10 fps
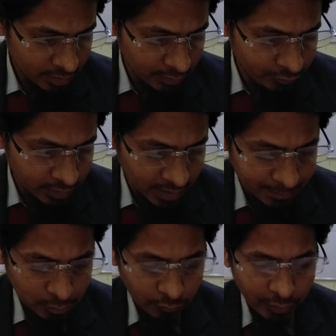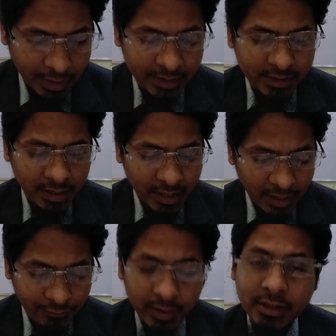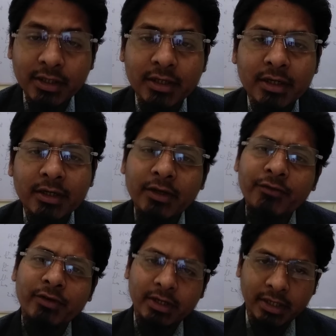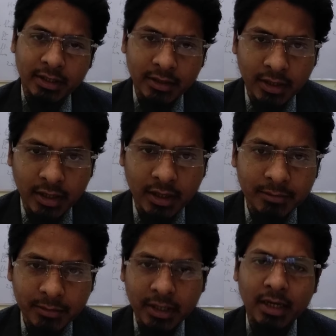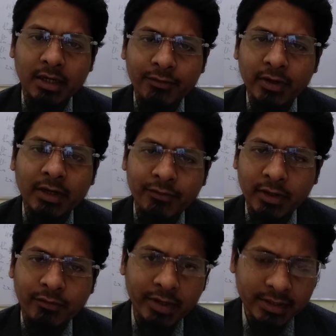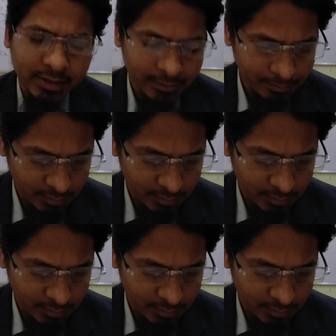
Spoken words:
Different types of waste affect differently in a different ways.